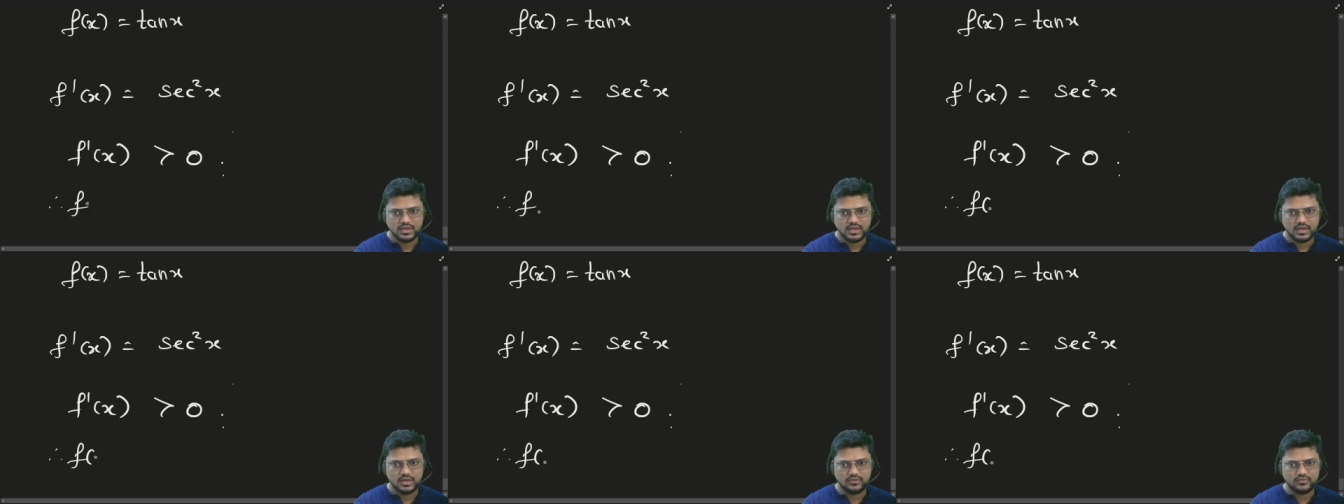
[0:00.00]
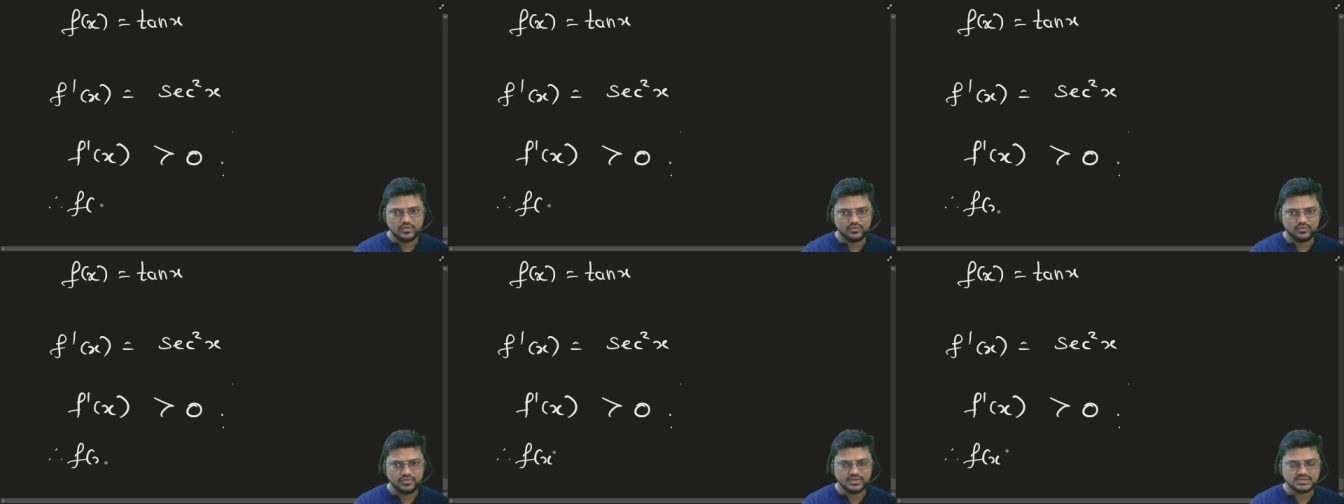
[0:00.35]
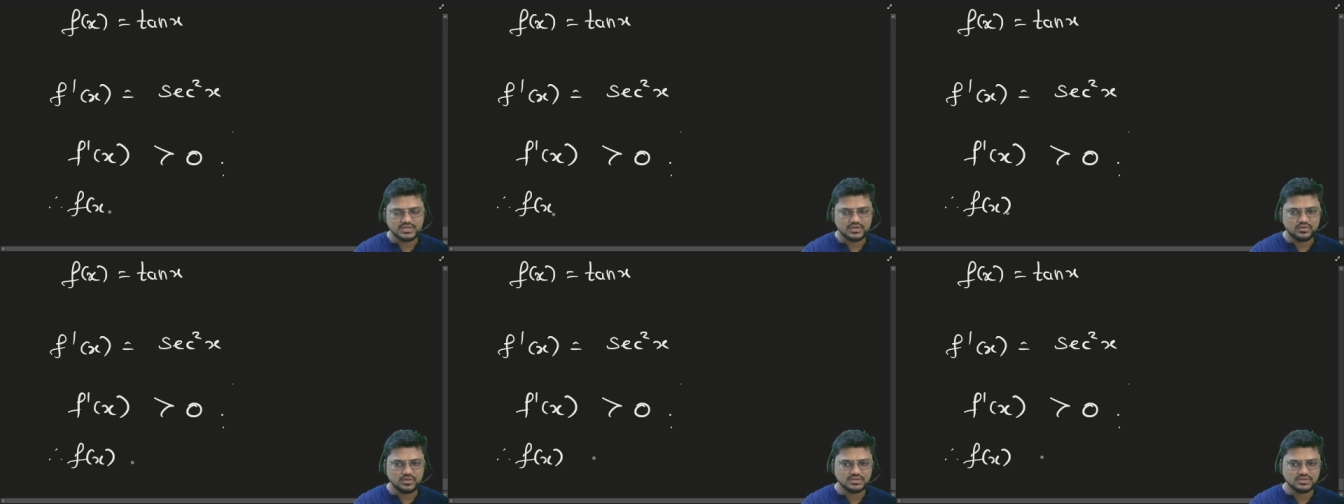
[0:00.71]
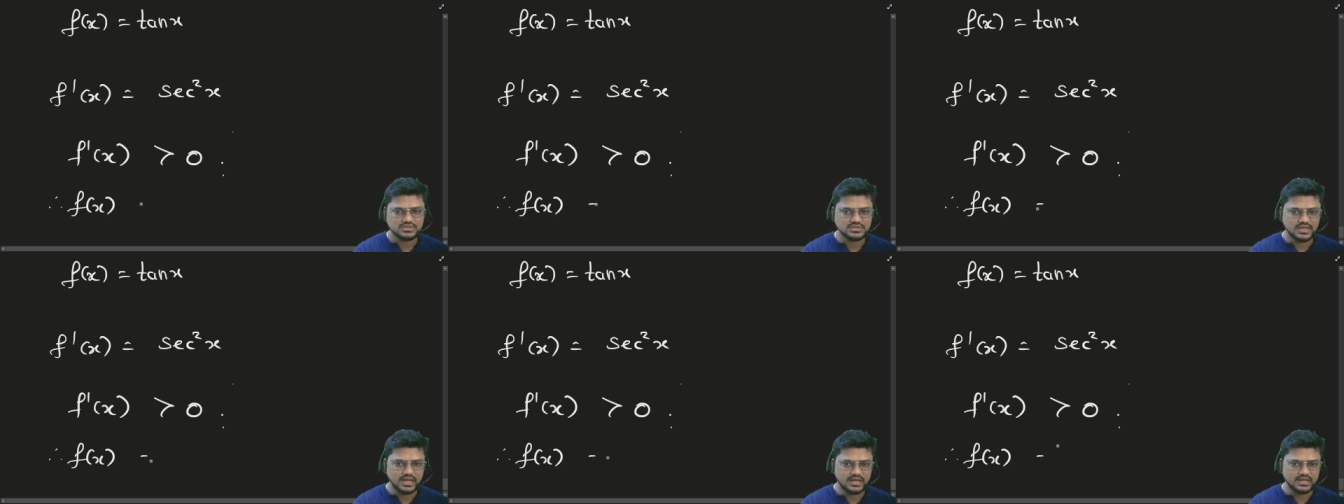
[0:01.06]
f of x equals
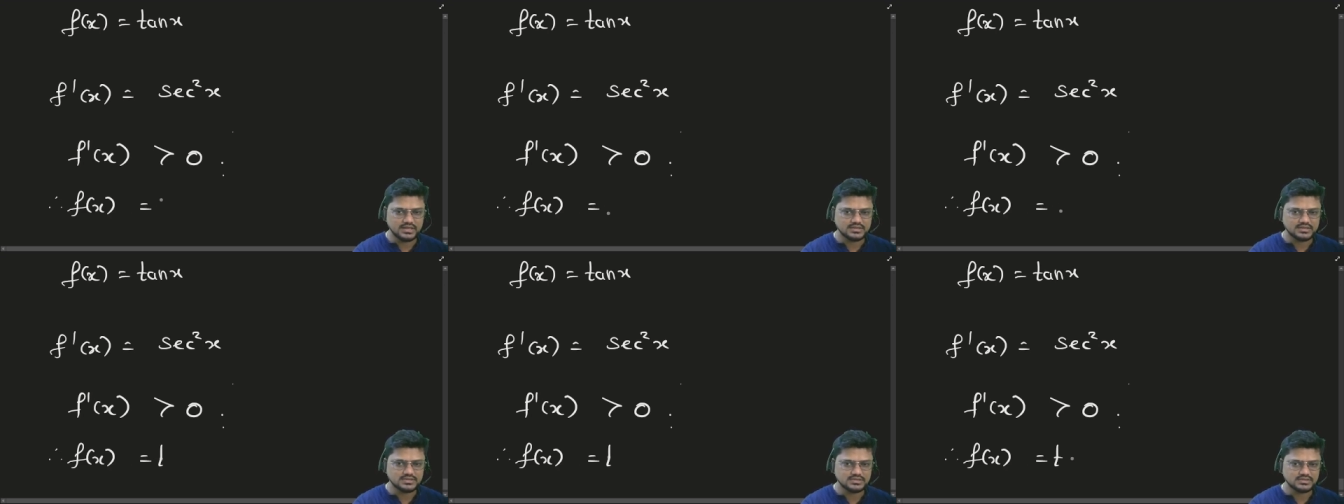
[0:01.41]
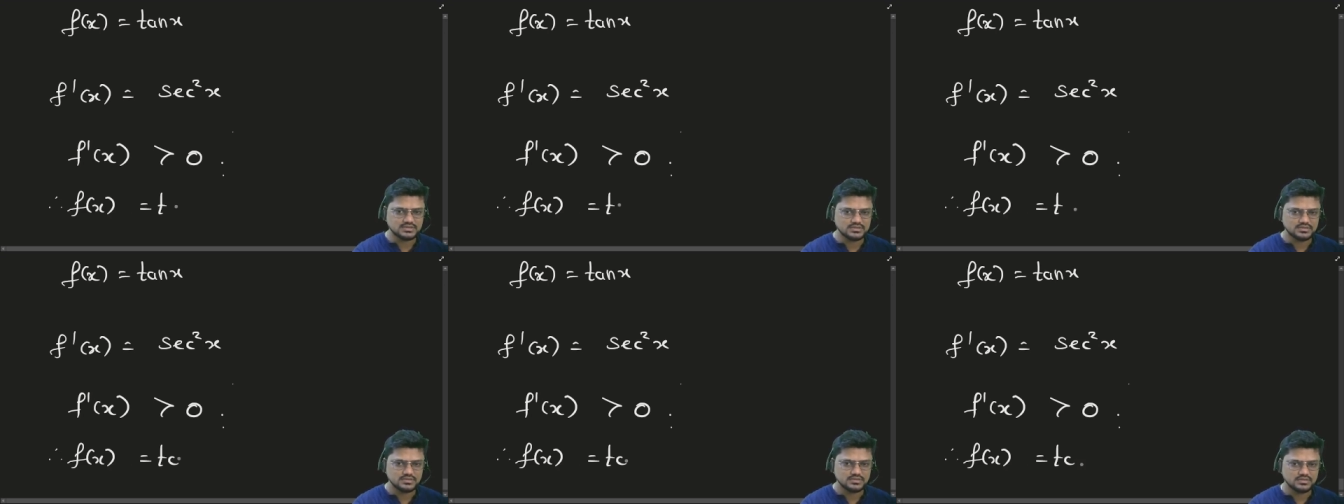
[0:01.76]
tan x